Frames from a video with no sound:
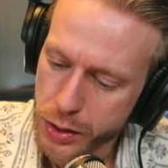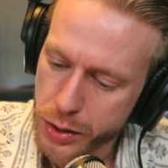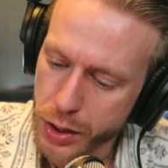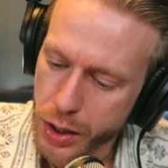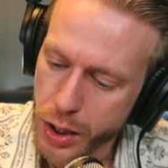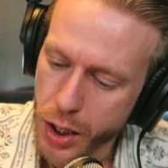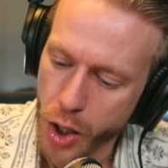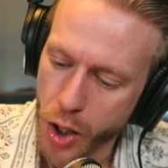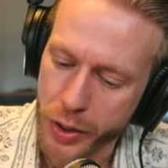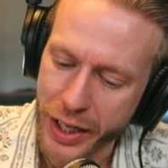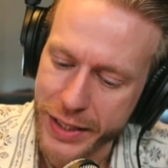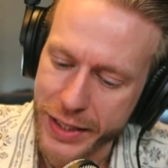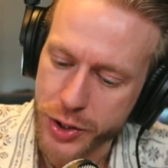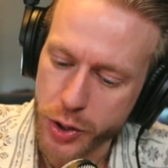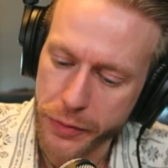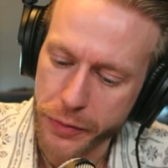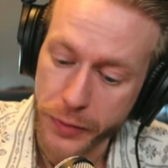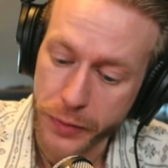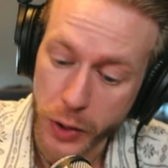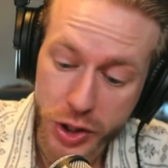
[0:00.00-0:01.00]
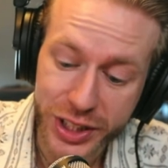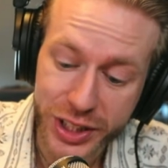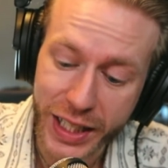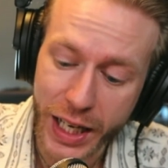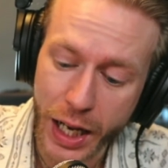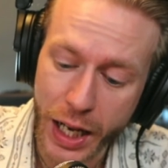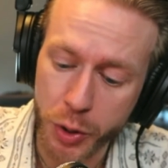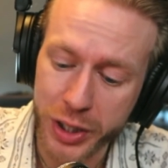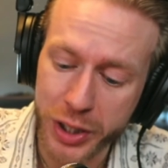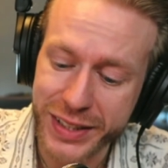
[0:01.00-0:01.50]
Okay. So the first
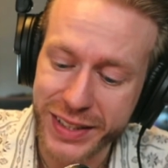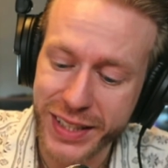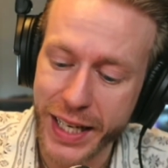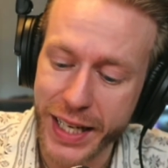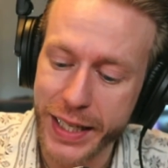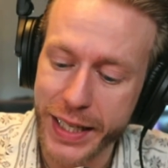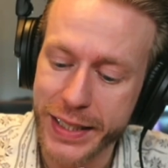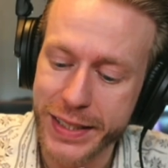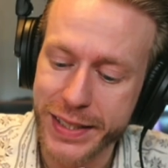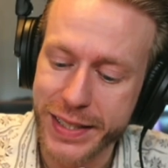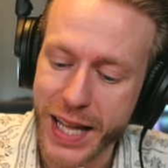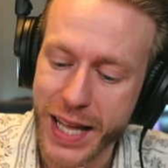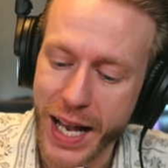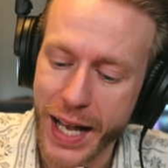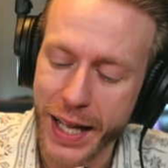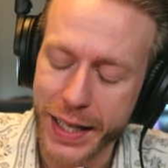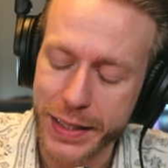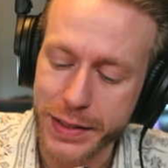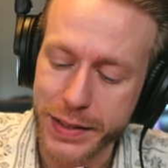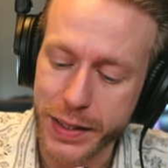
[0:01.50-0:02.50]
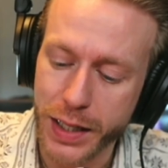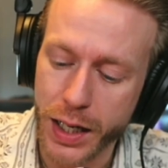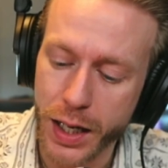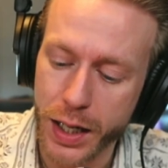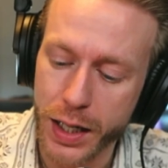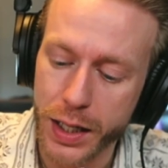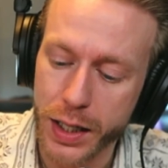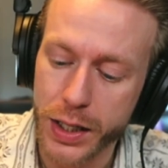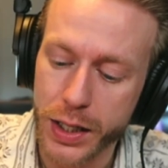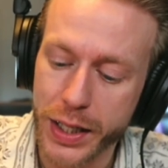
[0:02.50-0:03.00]
thing I want to say is that
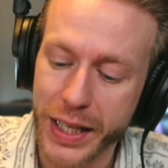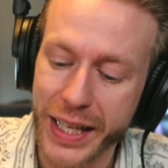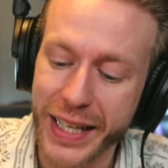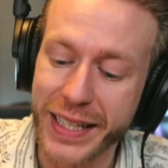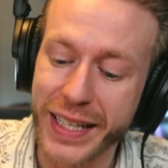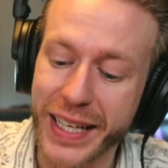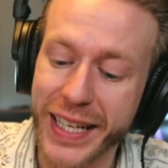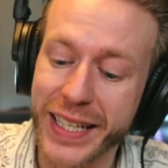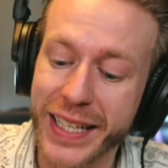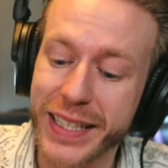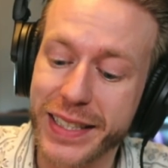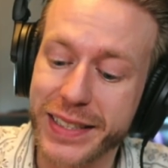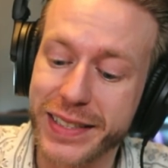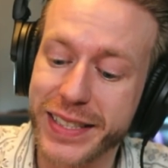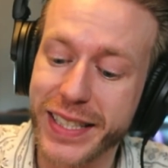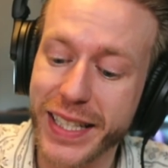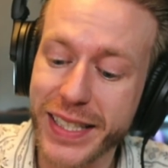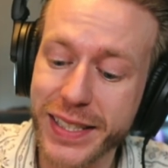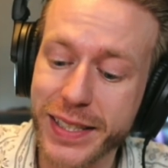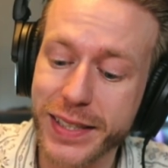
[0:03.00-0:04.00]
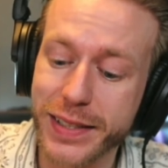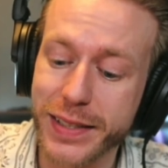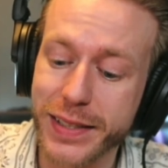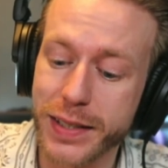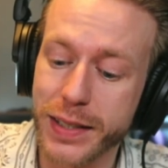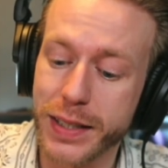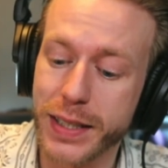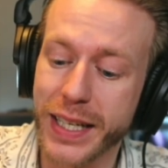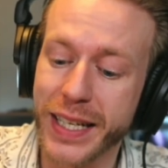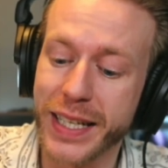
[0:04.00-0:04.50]
it exists.
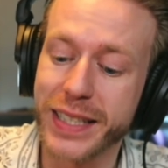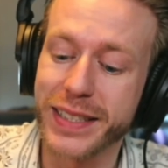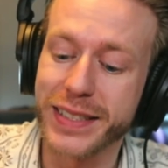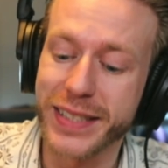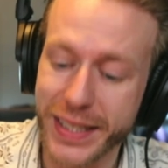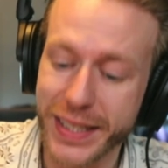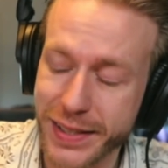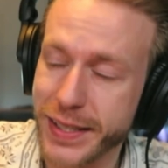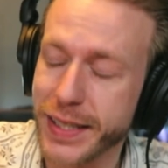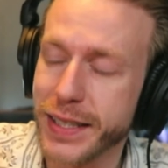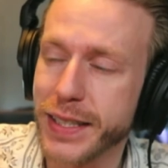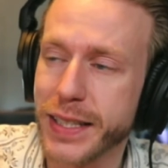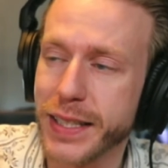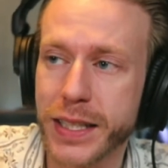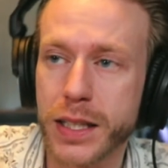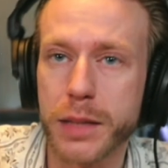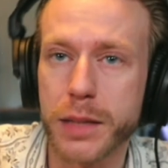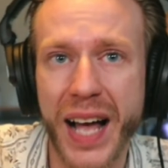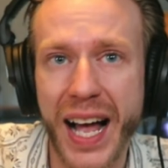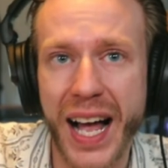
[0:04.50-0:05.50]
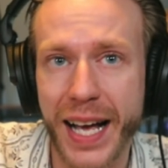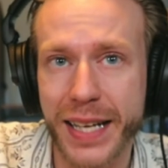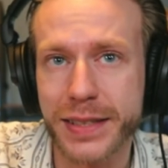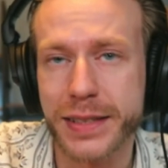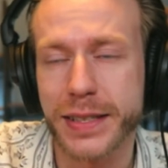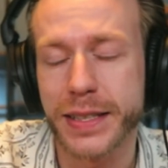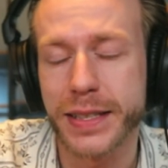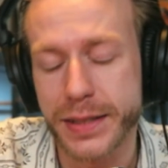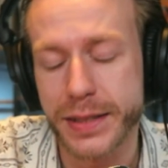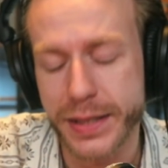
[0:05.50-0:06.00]
It existed in the
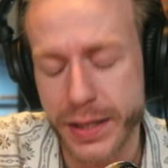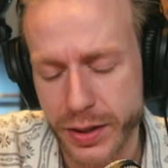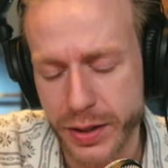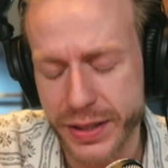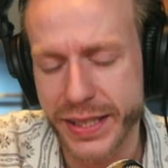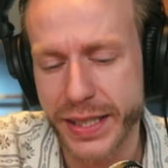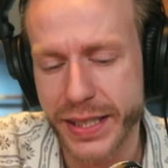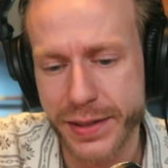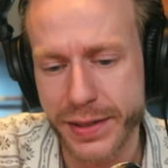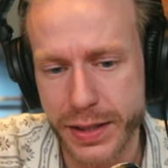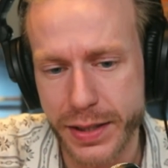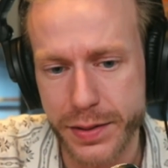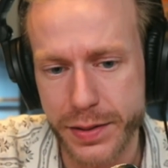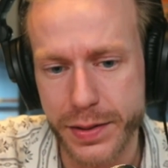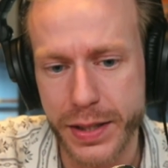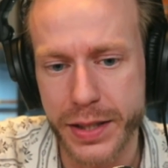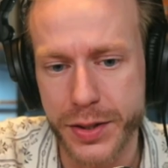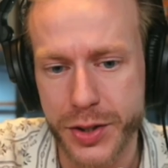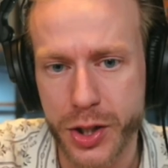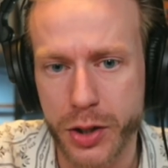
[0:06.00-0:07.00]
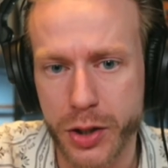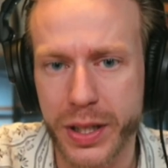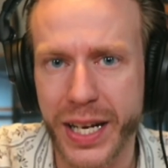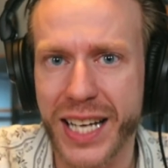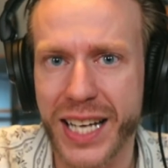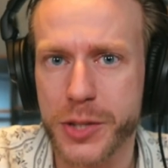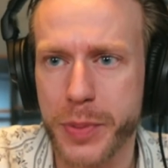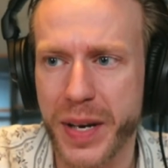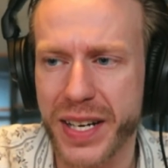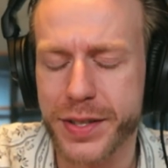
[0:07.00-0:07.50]
past and still exists in certain
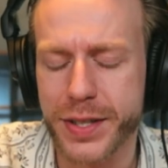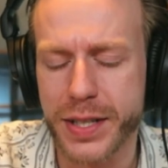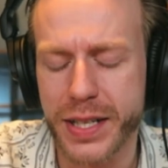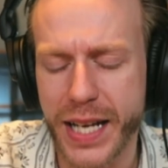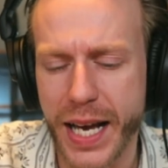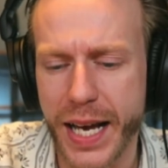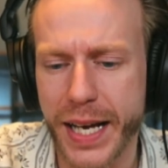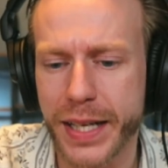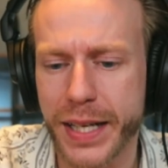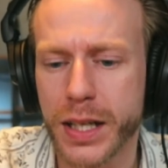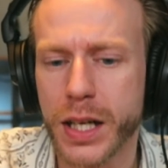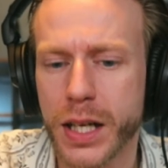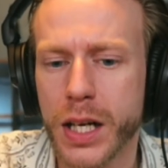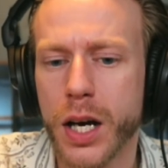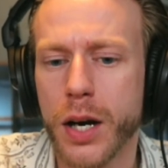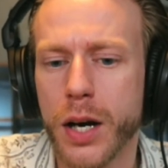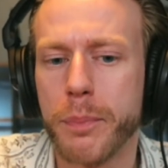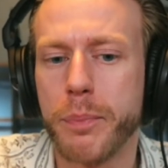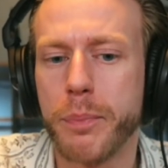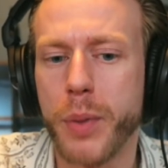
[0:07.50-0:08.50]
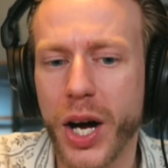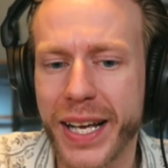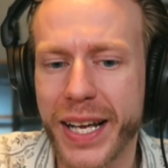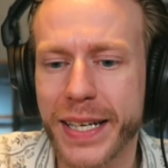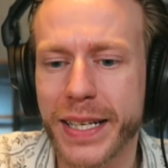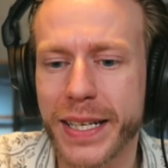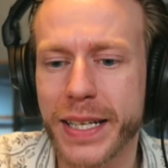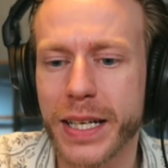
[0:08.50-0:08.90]
aspects today. But